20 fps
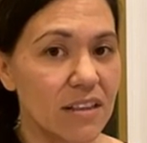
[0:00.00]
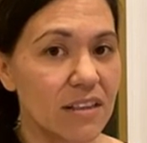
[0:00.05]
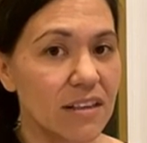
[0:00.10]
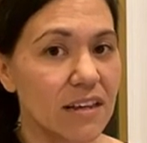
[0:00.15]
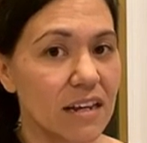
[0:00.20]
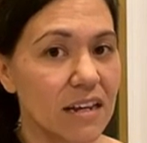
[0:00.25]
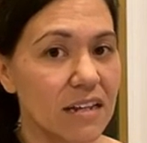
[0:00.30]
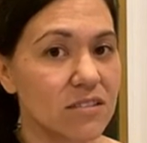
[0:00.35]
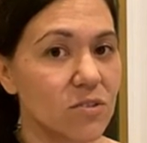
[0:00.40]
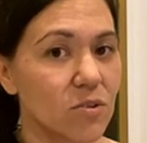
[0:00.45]

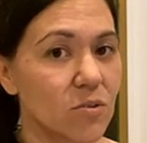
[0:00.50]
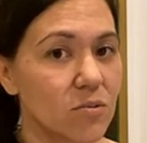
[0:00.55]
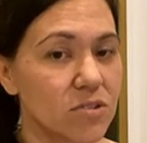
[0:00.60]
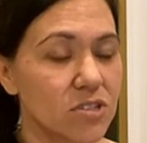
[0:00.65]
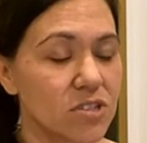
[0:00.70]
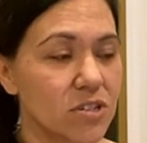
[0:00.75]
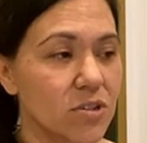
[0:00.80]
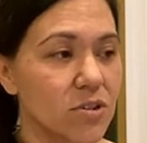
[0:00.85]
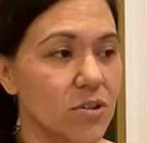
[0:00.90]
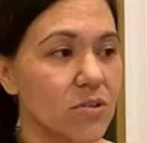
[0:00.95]
Like I told
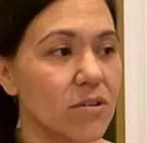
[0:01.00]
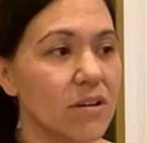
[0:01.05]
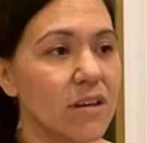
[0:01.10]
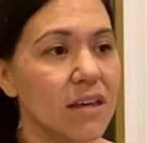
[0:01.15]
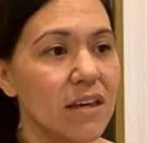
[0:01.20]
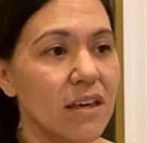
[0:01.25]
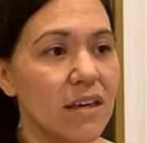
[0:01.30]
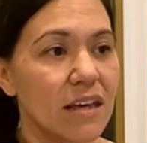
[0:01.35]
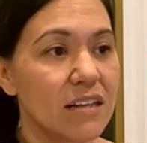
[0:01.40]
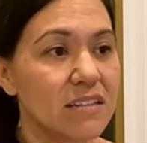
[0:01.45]
you,
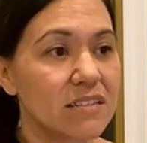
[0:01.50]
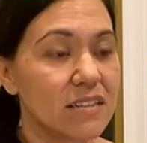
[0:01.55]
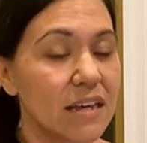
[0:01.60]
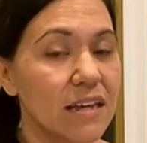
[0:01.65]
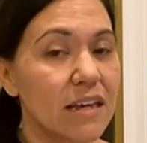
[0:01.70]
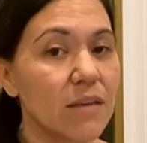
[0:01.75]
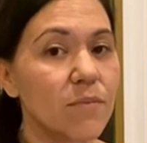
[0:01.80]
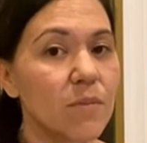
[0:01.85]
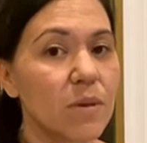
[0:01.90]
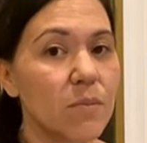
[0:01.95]
it's
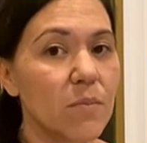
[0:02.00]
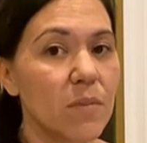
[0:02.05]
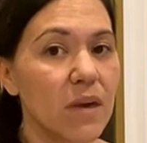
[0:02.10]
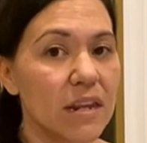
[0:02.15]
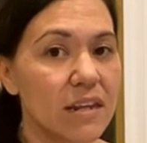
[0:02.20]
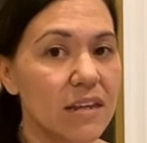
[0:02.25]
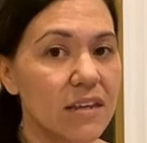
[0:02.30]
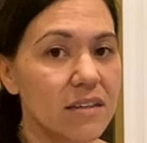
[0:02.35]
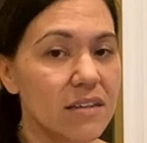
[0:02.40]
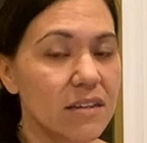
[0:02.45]
taken me
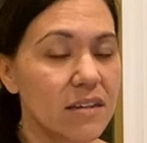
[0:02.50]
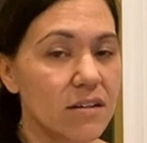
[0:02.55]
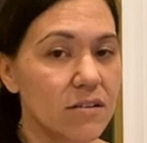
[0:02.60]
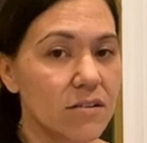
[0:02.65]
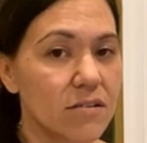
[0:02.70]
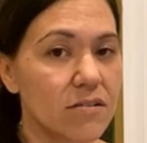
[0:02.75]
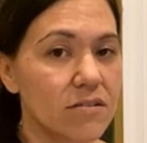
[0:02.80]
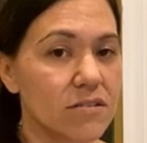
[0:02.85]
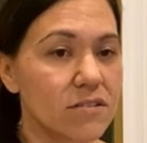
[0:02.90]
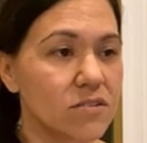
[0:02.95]
many
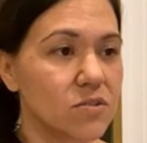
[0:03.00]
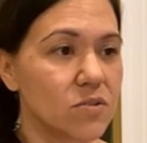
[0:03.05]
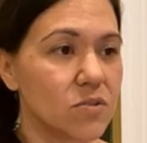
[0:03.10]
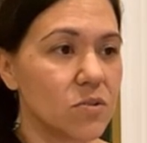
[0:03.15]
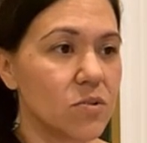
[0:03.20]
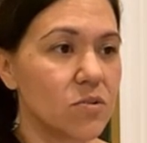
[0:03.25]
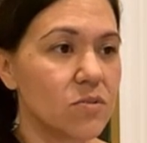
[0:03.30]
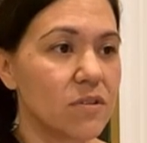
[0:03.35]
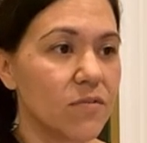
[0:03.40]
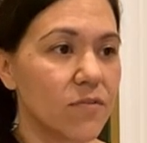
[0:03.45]
years
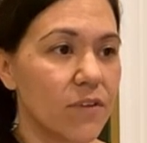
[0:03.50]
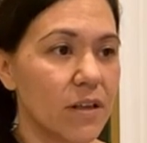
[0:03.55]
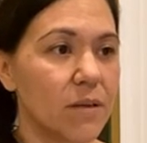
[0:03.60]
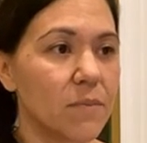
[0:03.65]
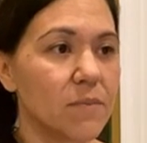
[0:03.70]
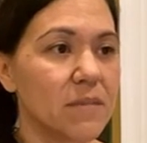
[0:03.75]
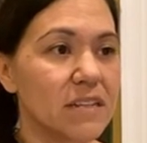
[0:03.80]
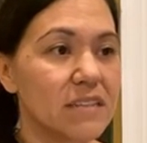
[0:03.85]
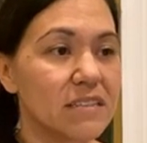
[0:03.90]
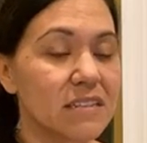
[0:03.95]
to
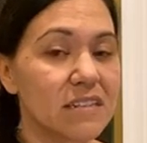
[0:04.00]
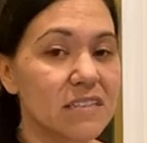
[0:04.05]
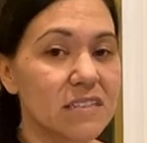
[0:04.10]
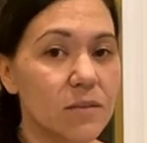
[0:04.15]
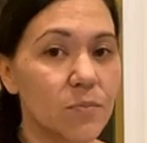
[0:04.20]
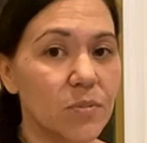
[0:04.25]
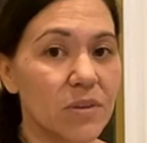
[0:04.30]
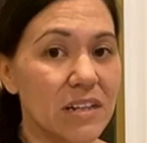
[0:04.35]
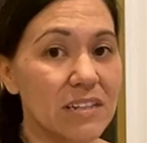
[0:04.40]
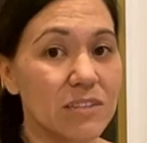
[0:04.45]
develop these
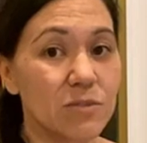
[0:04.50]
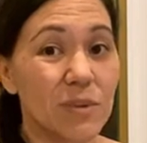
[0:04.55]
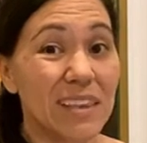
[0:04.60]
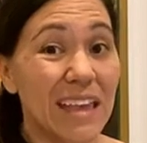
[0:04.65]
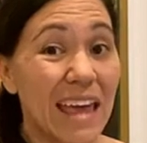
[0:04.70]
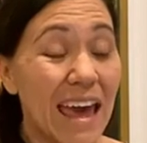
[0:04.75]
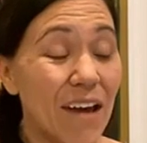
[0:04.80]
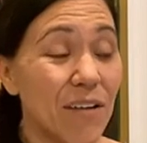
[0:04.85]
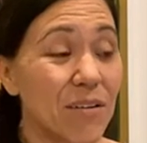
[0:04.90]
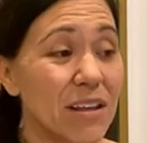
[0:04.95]
disciplines
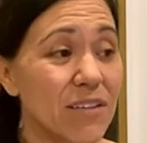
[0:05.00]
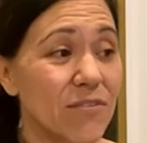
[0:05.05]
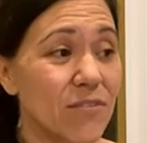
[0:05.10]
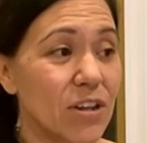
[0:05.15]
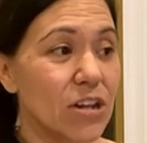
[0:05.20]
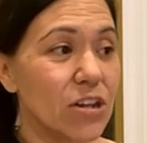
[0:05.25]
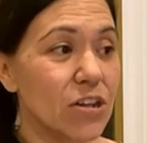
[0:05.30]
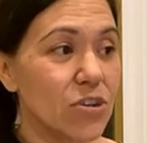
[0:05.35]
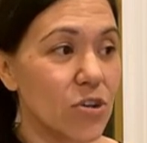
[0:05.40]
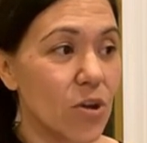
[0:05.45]
without
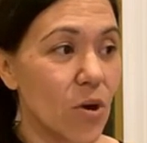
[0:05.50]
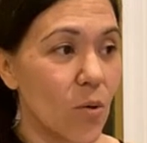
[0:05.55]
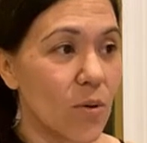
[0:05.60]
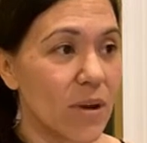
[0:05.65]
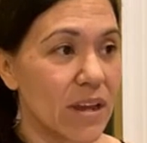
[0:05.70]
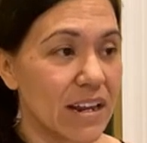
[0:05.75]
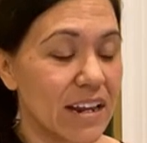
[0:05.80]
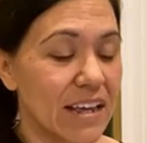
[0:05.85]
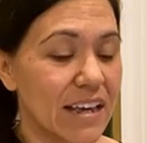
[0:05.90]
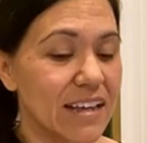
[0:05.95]
even
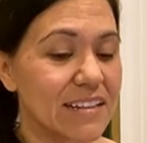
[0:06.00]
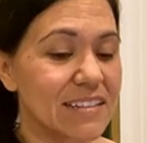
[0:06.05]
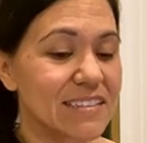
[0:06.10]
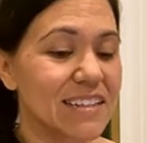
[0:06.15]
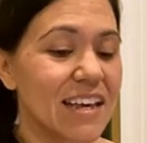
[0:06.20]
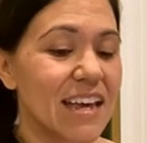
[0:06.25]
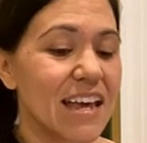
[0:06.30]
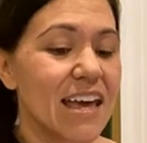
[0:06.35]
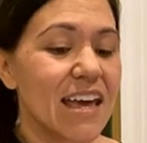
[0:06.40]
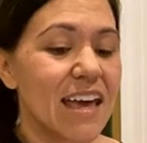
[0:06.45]
knowing it.
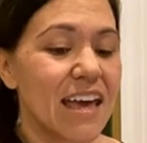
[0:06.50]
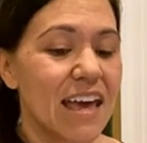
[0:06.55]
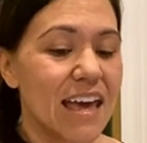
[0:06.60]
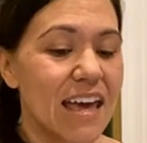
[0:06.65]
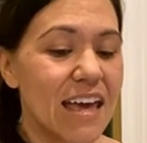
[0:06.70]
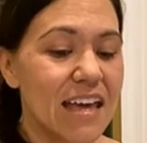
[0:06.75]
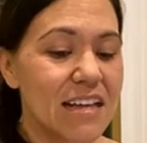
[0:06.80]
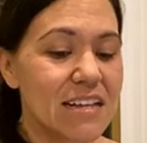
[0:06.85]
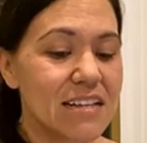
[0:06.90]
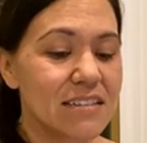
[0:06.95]

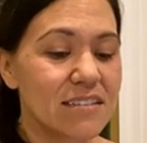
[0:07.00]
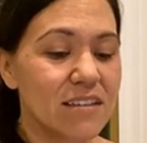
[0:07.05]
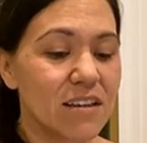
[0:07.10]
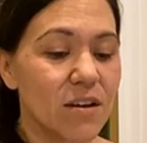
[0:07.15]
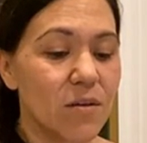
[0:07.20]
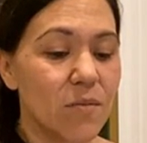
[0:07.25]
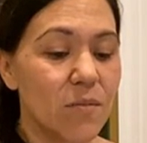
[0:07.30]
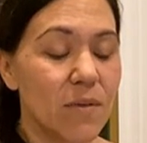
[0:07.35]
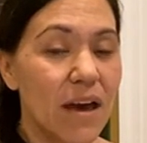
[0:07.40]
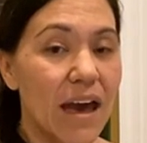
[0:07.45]
And
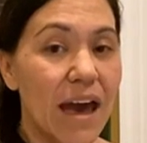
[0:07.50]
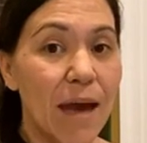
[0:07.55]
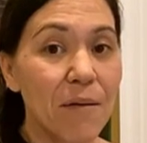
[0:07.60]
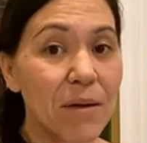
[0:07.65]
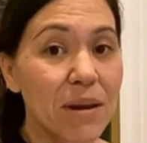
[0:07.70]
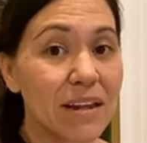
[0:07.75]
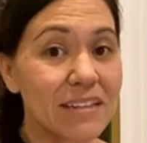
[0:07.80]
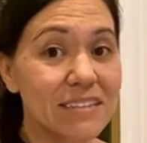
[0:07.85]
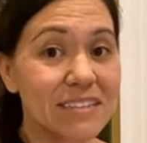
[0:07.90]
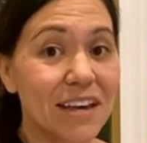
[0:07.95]
um, I'm
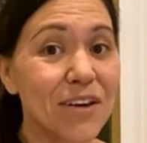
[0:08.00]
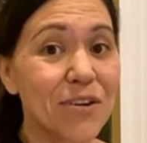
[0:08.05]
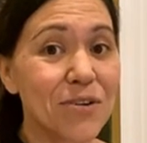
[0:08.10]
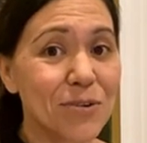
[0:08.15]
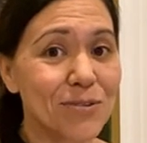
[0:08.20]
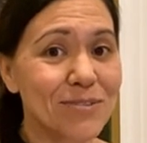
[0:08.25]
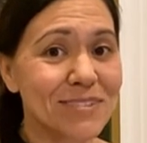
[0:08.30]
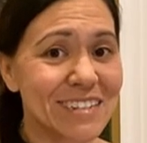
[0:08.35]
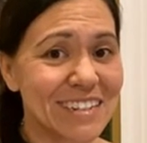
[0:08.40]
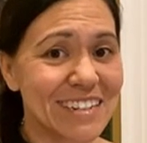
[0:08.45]
going to tell
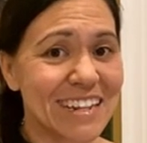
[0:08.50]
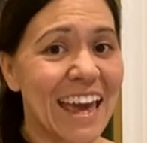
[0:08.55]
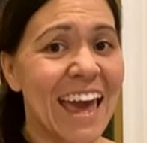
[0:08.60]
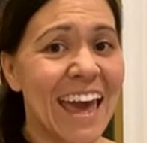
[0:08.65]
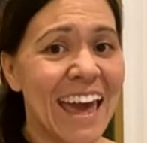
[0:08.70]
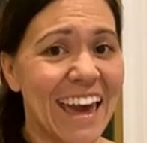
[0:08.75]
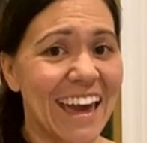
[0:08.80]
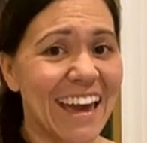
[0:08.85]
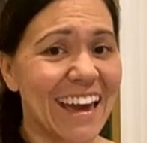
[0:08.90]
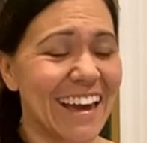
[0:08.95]
you
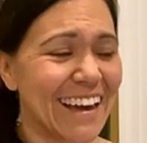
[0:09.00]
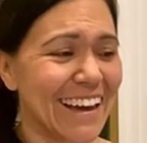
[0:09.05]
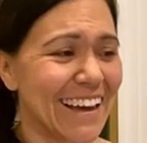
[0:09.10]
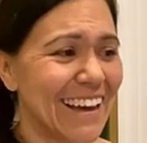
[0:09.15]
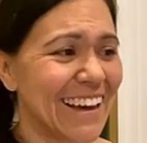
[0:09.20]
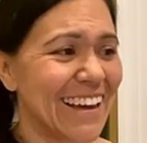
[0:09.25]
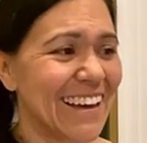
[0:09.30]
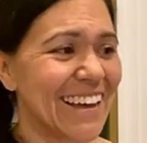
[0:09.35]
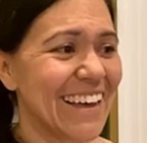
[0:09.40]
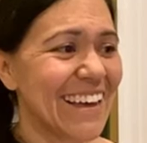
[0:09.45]
today
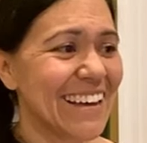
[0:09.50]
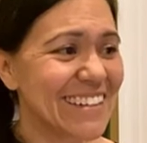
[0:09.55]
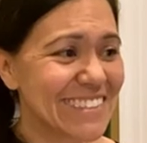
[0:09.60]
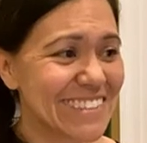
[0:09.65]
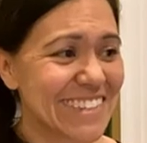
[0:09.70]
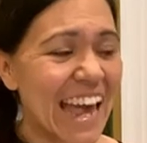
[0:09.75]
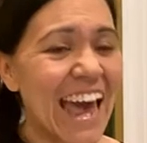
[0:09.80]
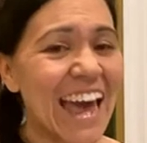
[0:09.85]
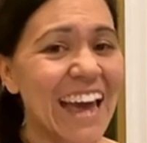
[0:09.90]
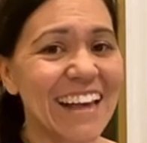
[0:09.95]

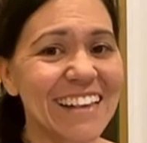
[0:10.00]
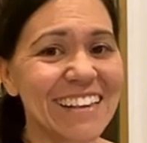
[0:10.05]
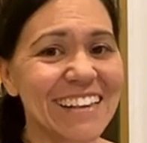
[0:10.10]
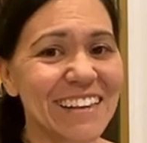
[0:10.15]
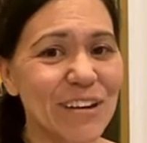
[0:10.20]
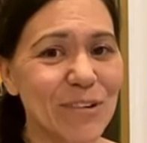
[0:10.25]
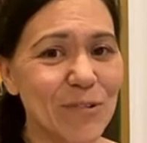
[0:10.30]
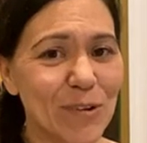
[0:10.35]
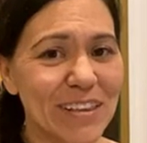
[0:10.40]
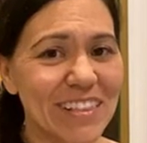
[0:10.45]

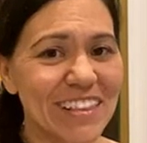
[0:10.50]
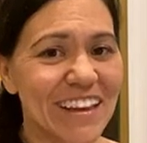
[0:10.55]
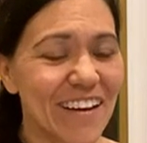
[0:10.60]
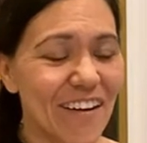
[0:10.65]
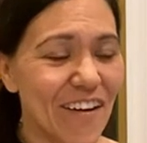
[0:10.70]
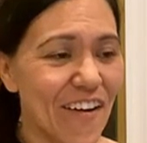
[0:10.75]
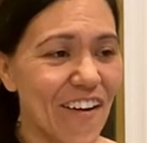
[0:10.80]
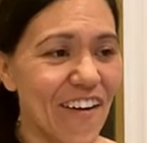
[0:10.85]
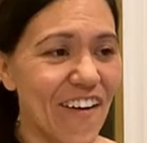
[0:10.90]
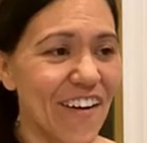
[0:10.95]
exactly what they
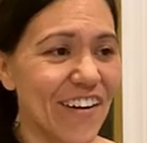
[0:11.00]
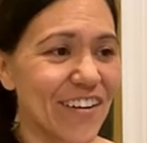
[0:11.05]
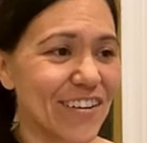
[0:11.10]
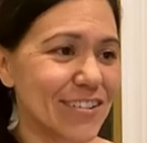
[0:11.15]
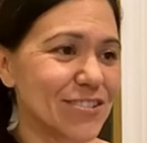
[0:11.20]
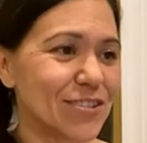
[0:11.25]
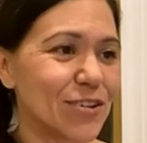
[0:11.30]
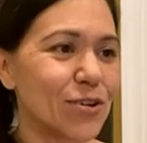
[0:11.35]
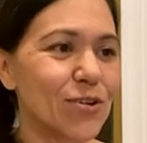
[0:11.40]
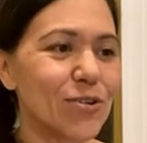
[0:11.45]
are
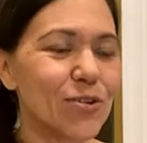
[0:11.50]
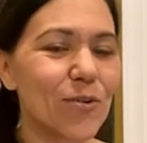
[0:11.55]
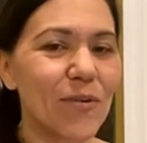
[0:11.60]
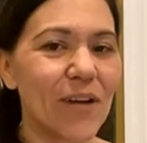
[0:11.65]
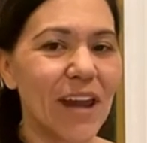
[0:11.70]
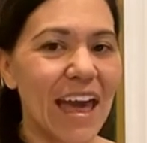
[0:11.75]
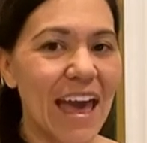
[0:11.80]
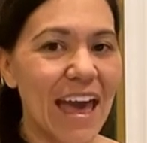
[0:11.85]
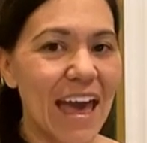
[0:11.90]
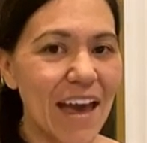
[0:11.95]
so you don't
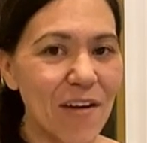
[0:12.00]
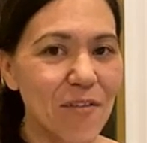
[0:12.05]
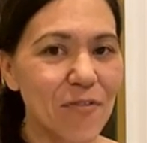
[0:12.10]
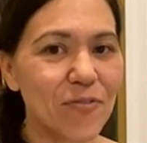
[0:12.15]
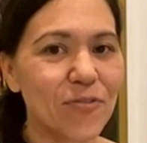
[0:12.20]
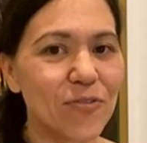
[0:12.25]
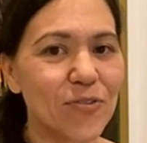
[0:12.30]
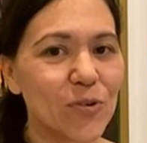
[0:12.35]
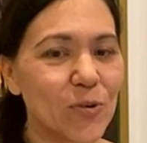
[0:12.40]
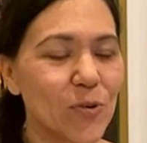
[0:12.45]

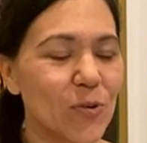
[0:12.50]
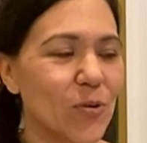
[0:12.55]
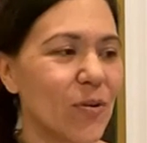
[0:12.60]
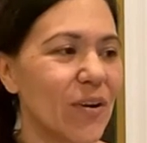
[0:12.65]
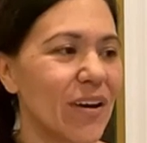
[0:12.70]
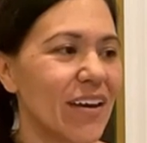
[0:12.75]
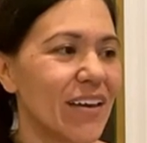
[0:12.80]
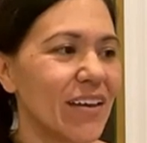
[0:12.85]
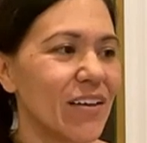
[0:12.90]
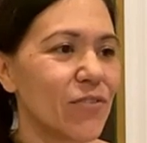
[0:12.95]
have to
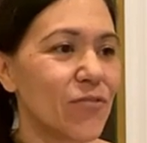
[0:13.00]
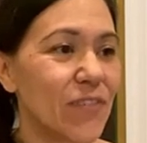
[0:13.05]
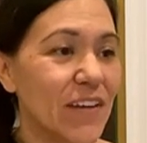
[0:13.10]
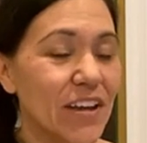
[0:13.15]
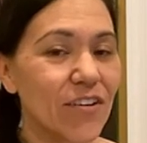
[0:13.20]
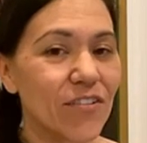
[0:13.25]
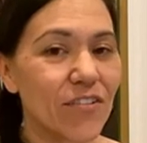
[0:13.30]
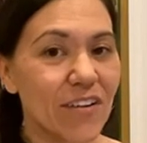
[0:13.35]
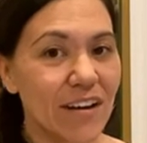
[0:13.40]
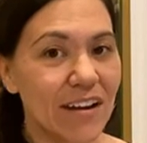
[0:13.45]

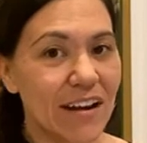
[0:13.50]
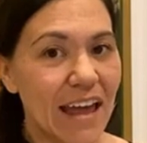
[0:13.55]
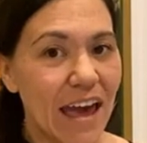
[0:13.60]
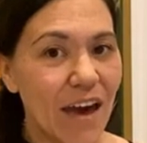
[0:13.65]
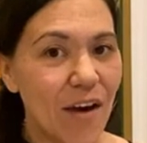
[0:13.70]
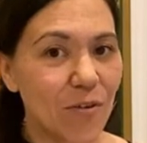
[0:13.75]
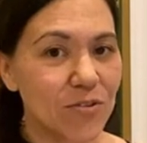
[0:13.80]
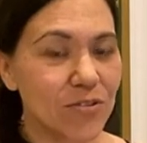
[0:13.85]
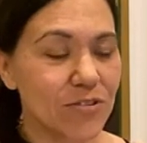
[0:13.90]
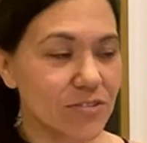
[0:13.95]
figure it
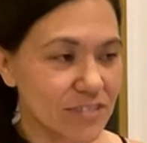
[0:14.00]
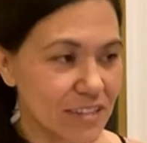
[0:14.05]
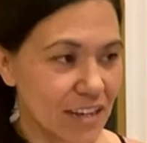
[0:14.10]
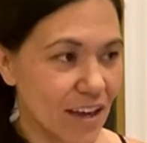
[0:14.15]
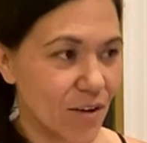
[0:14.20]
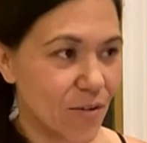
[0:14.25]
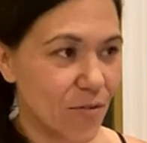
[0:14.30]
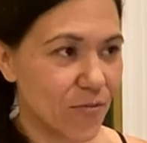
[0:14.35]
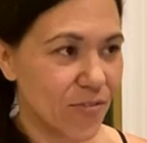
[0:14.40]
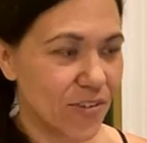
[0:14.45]
out
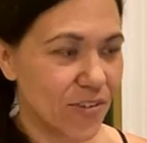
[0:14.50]
yourself.